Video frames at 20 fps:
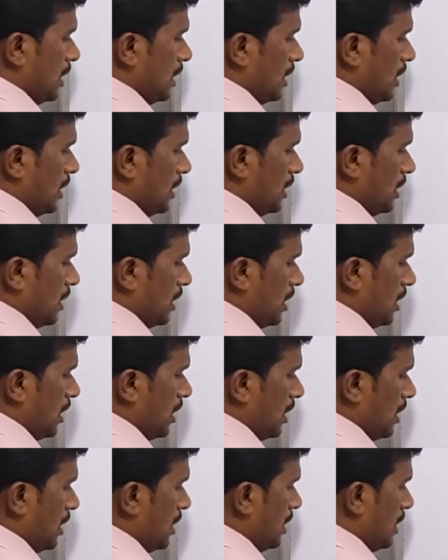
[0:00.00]
in
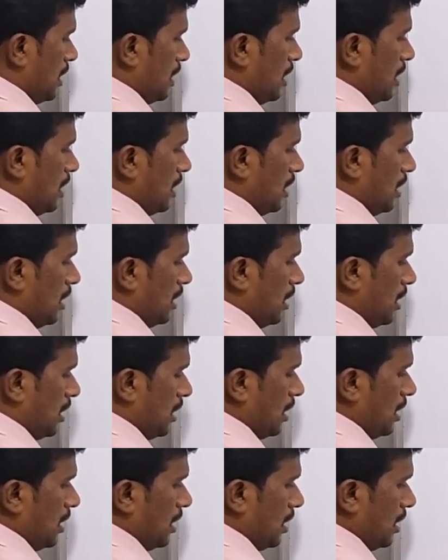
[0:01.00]

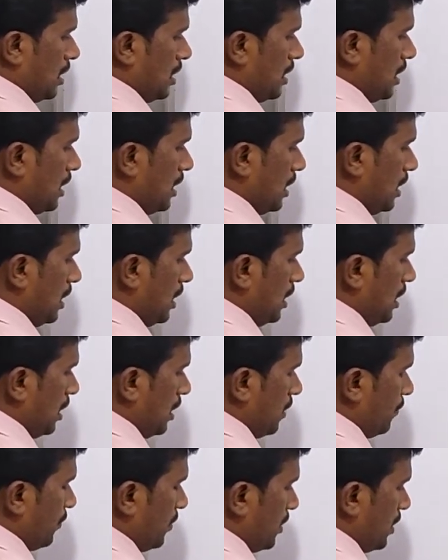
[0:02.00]

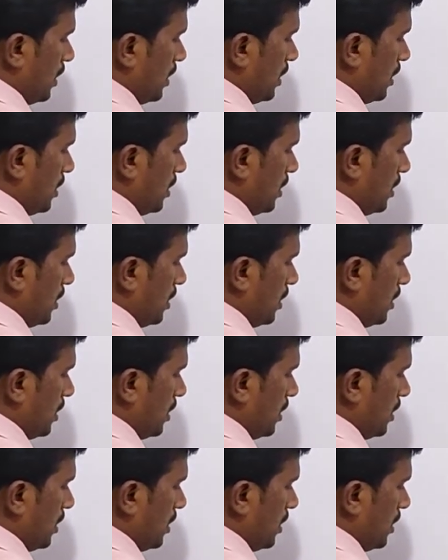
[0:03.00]
any, if you take